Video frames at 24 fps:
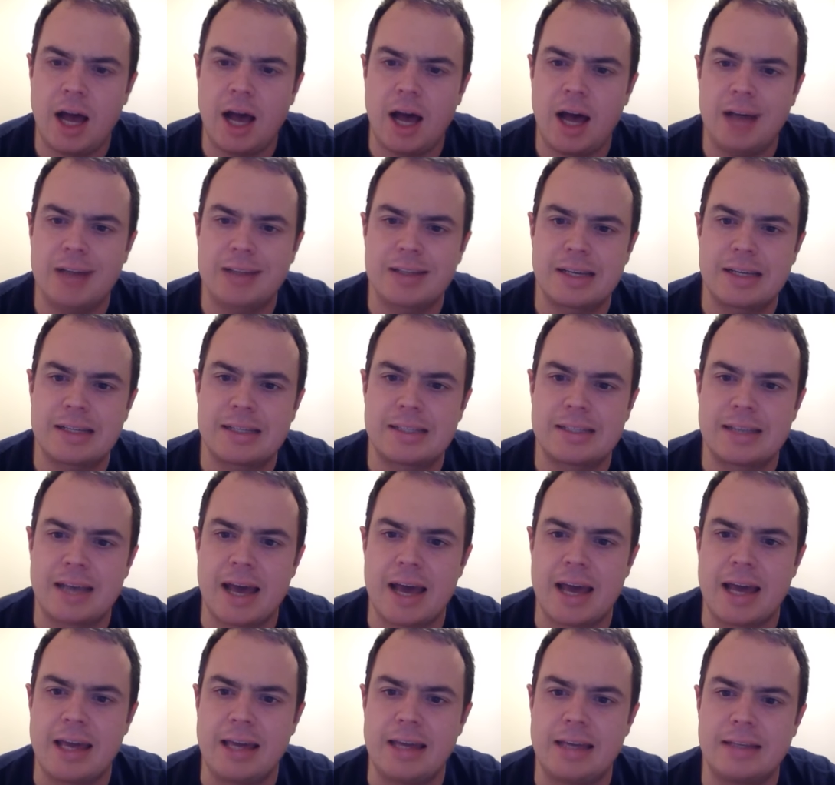As I
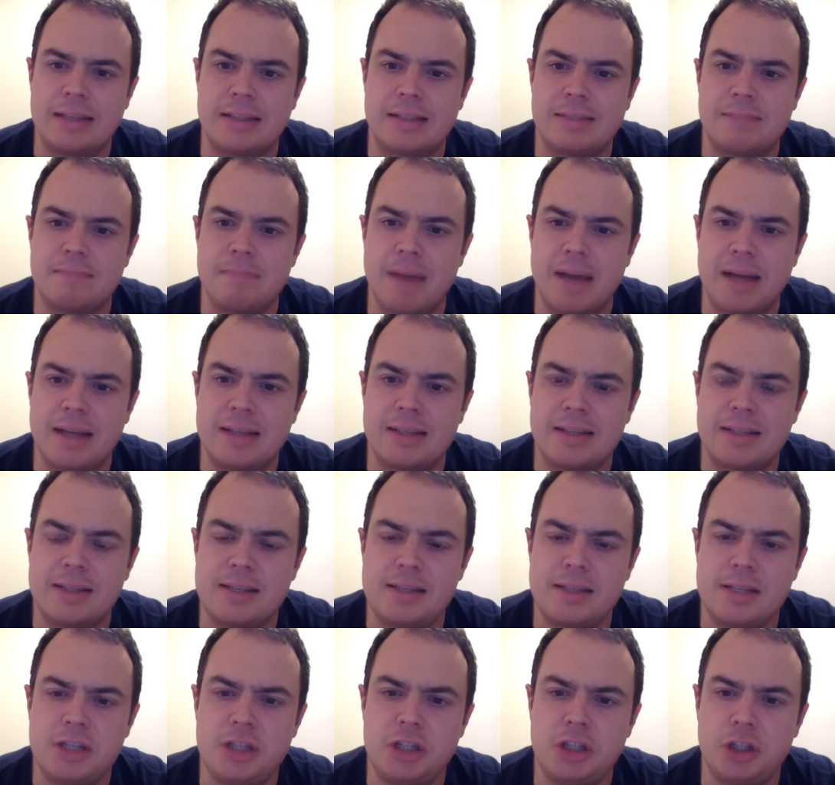say, Man
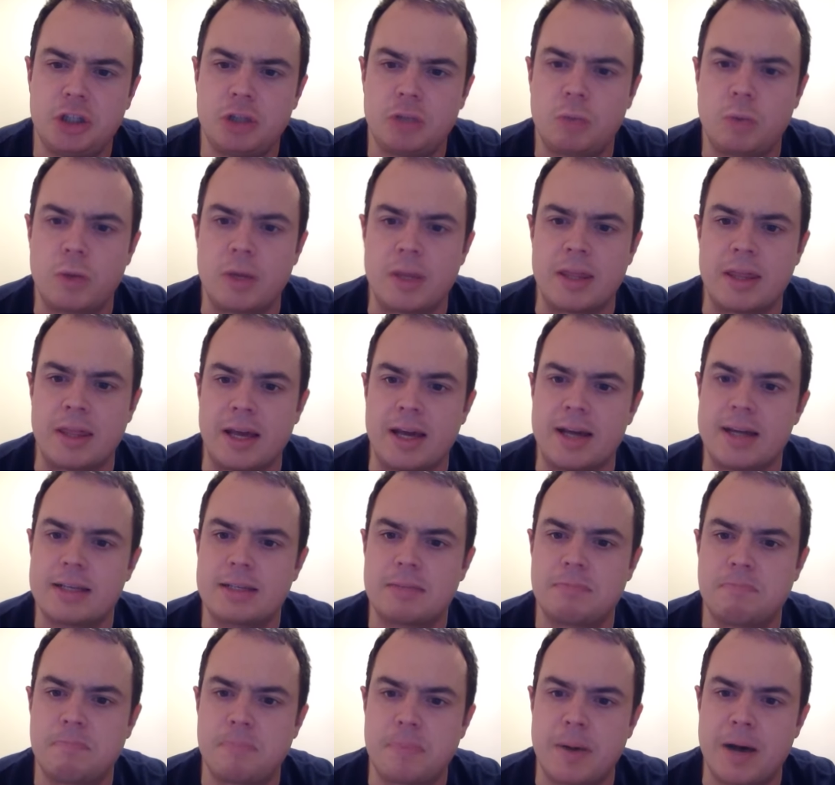City should win
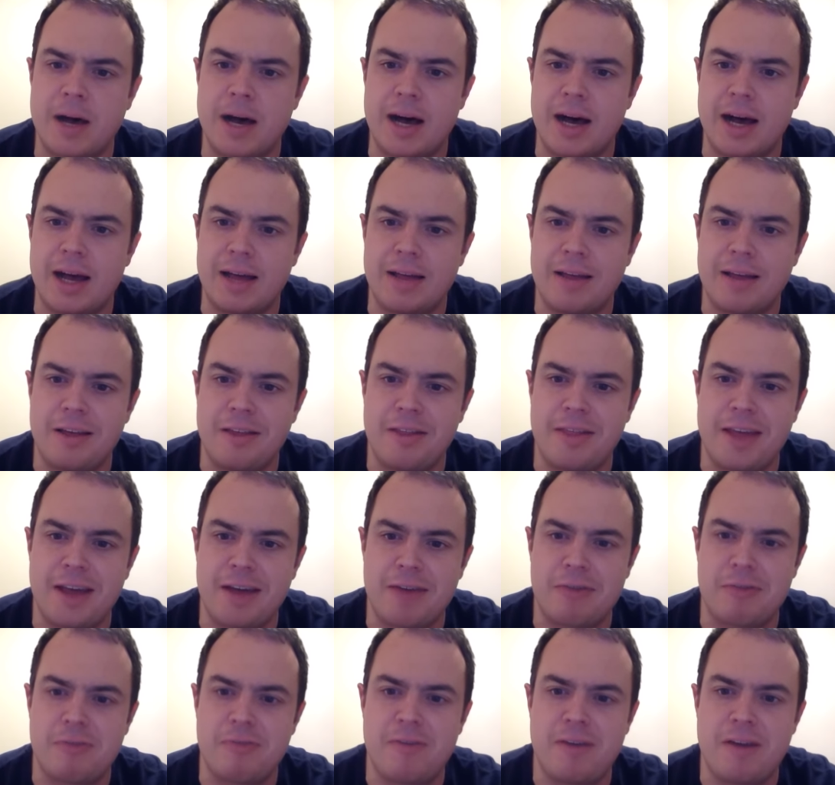this, but
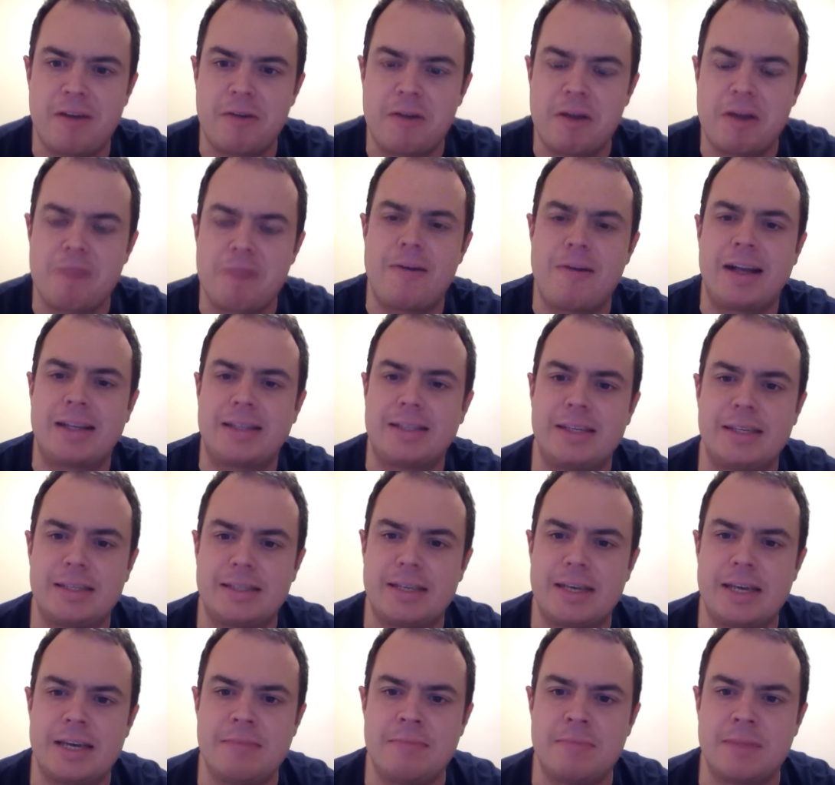they're a very erratic
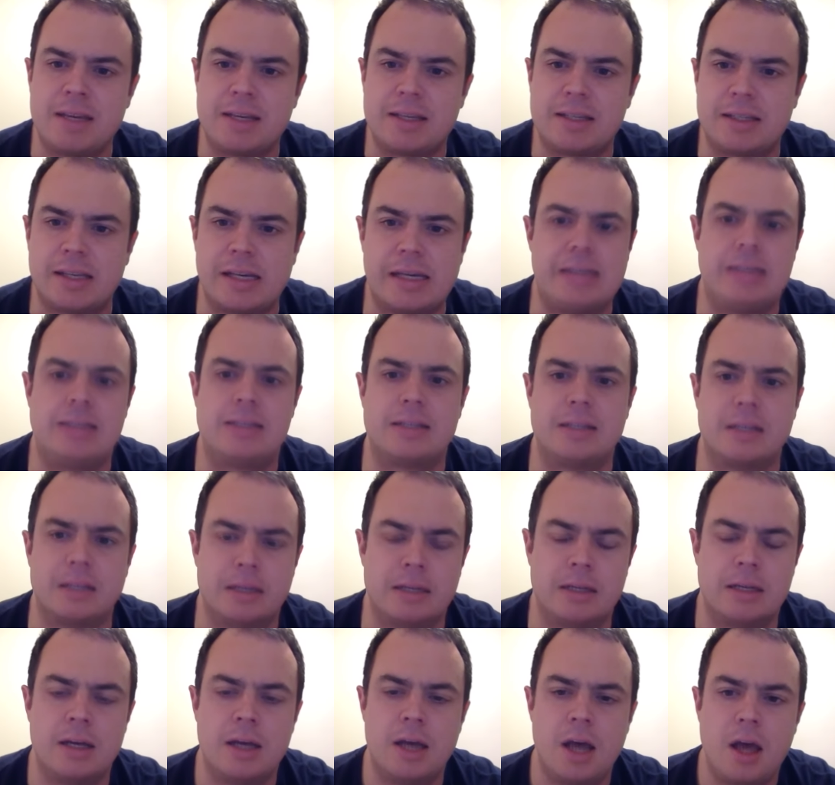team this season.